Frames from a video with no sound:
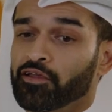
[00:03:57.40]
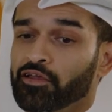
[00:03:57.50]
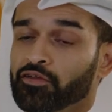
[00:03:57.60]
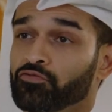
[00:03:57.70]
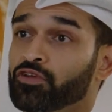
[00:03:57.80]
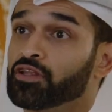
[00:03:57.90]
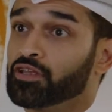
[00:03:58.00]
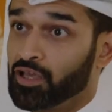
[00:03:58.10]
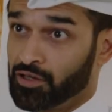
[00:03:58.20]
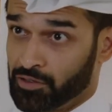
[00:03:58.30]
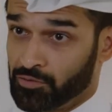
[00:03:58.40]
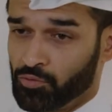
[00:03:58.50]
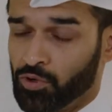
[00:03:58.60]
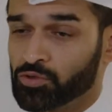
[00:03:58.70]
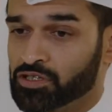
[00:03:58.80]
vindicated
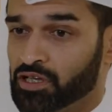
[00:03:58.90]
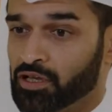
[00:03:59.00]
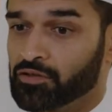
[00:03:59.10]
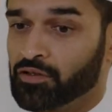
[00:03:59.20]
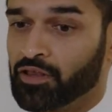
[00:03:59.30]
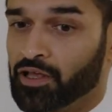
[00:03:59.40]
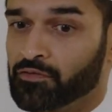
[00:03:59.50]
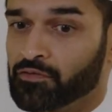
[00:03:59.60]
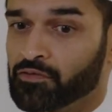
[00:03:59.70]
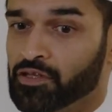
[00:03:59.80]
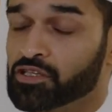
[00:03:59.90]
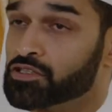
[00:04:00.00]
what we said, that these